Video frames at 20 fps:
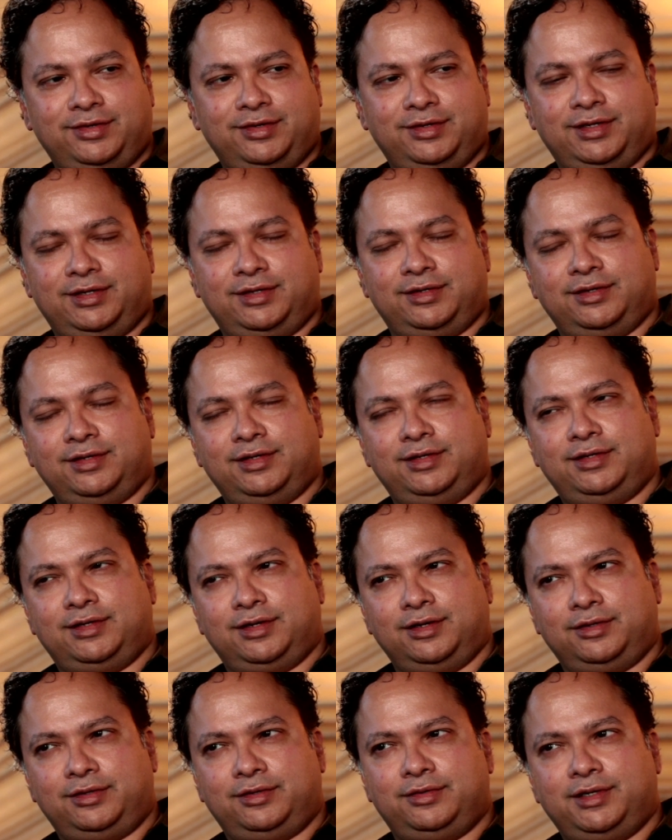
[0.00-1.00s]
and
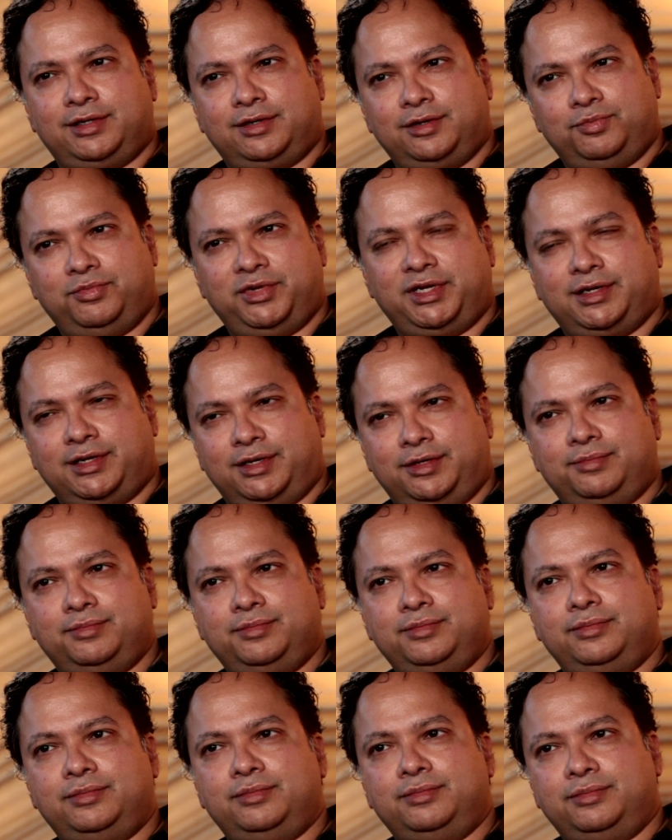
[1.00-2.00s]
it'll
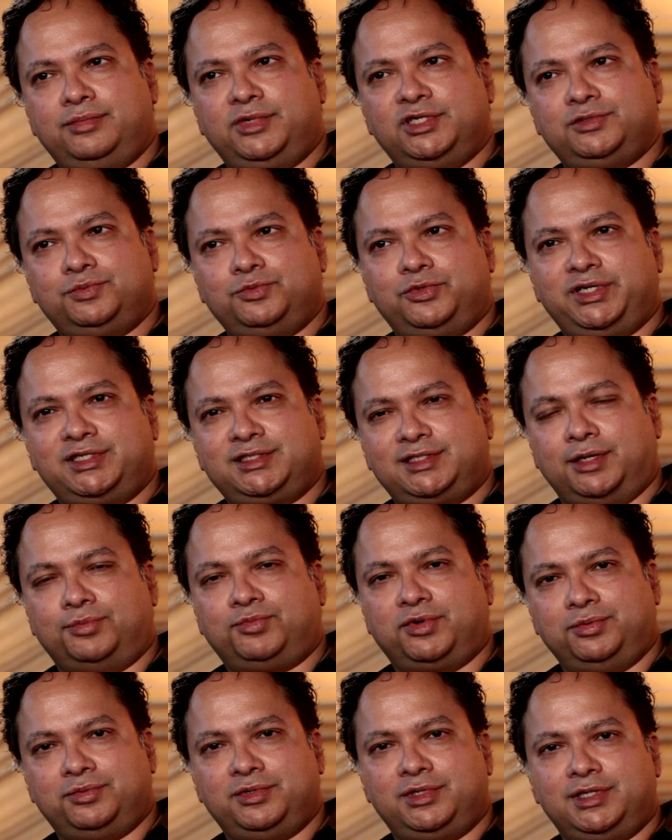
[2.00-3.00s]
become much more
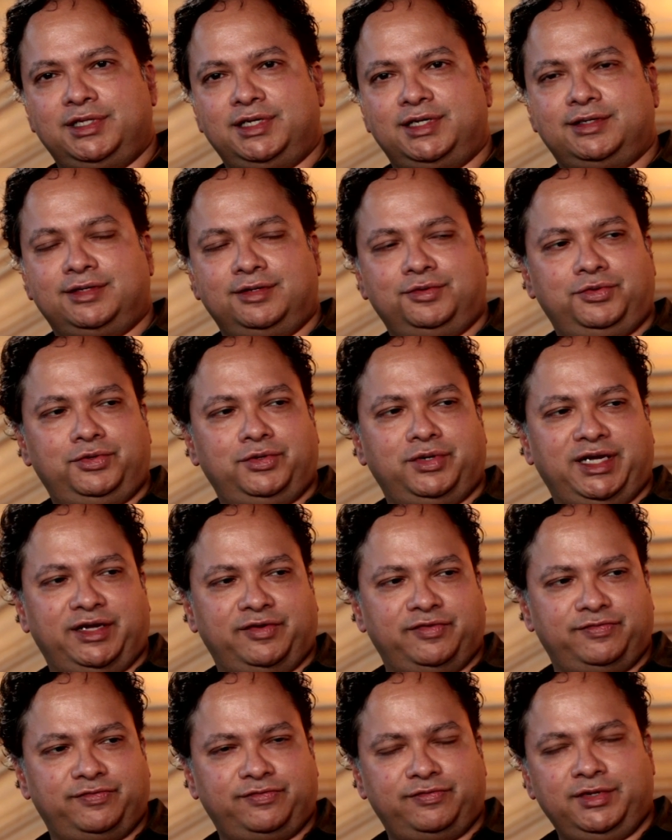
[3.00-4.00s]
acceptable that you
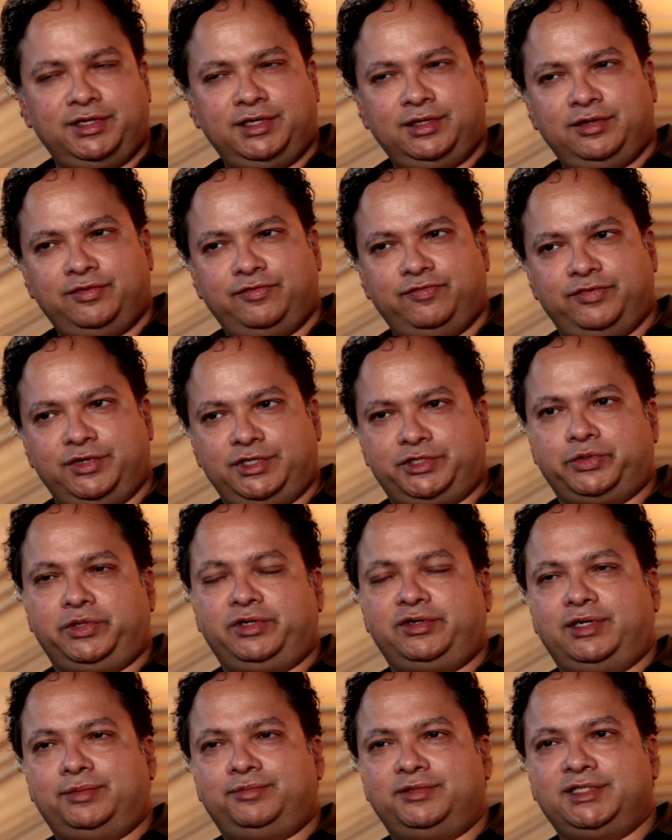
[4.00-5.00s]
have
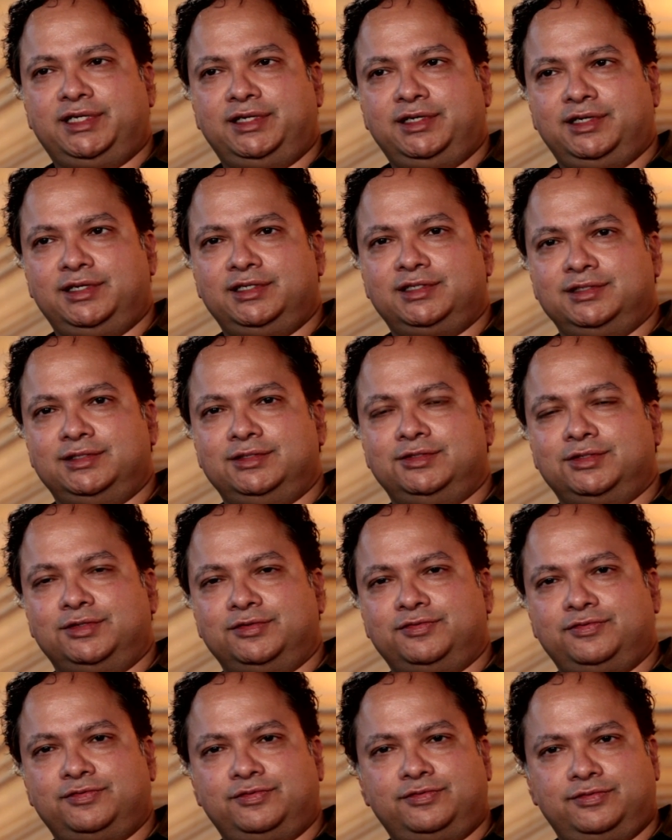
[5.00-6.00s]
visual representations
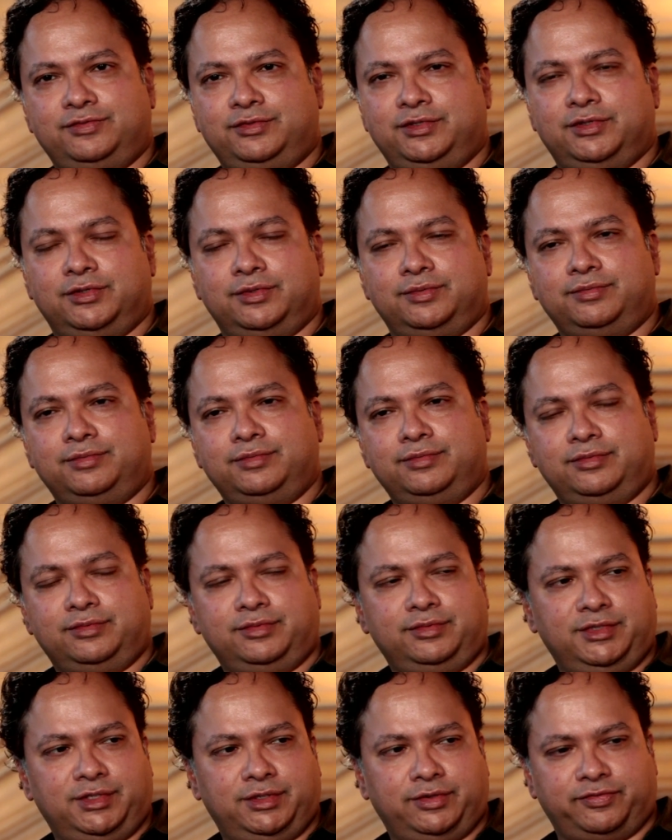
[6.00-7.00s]
of
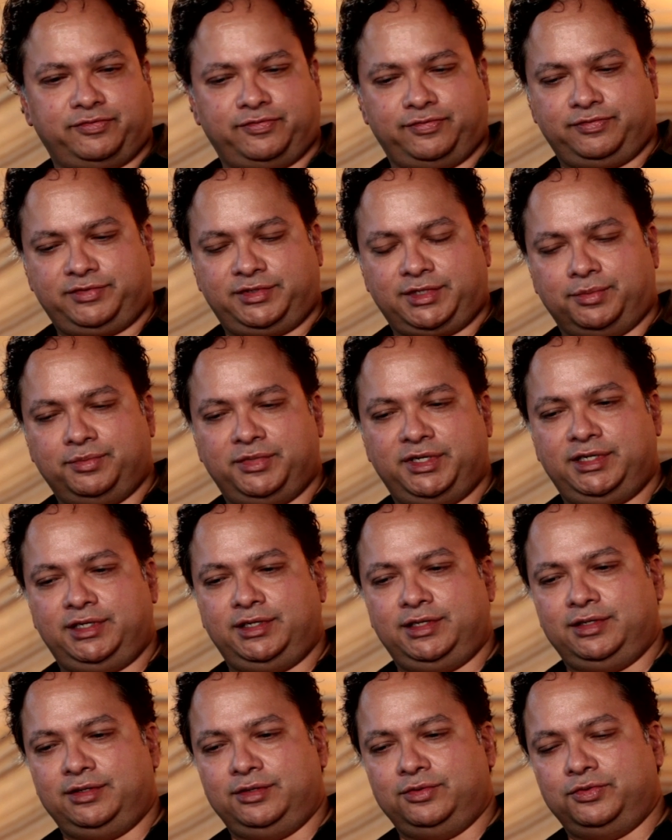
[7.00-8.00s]
of
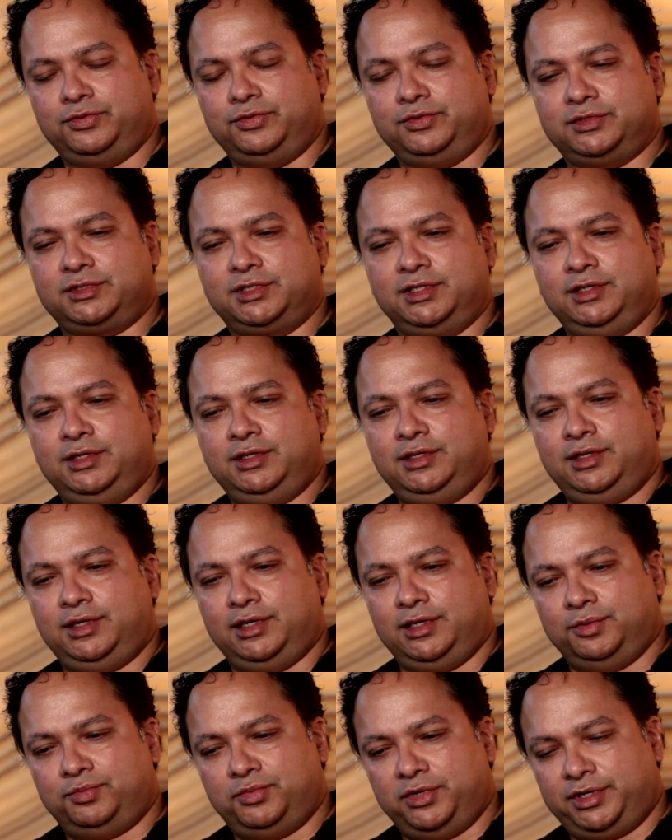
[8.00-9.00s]
somebody who's
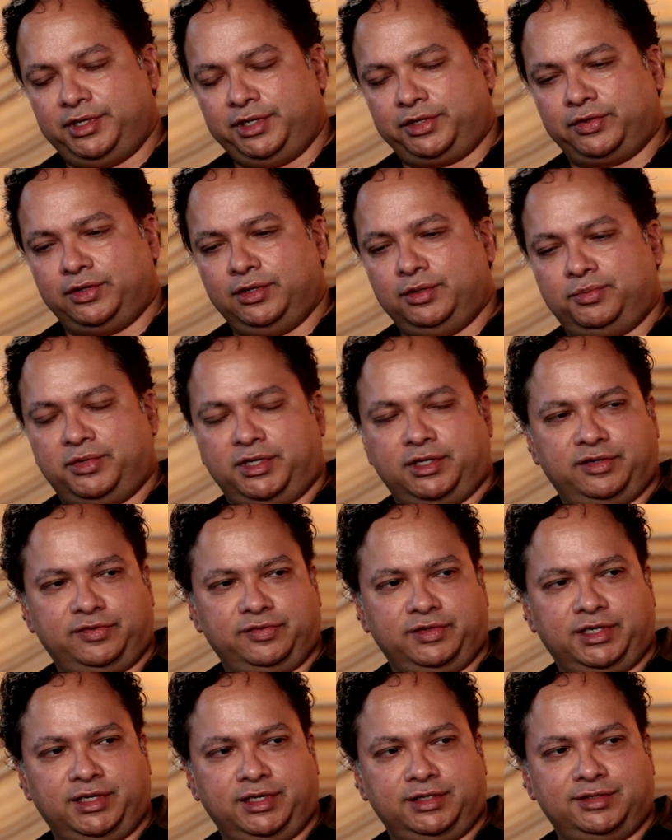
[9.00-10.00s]
in a particular part of
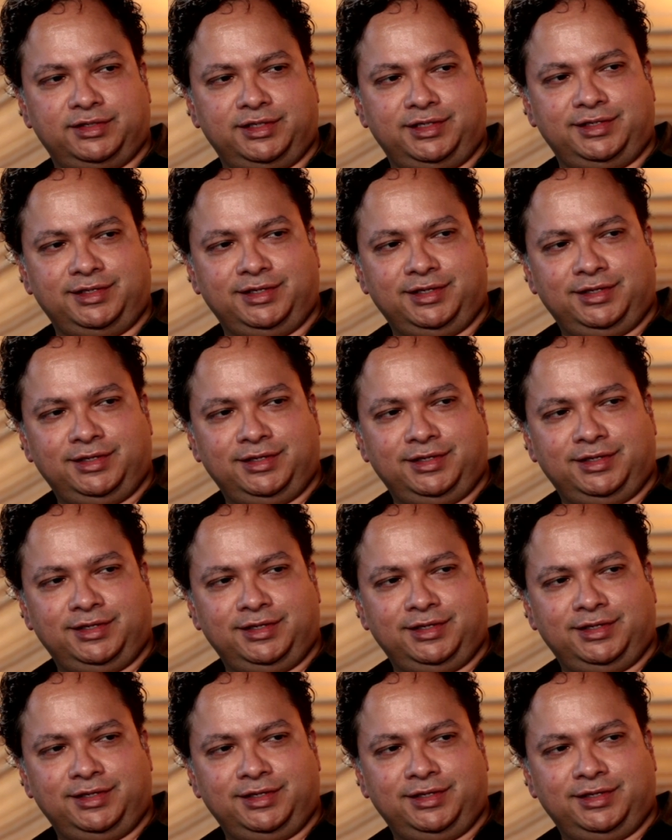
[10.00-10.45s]
the country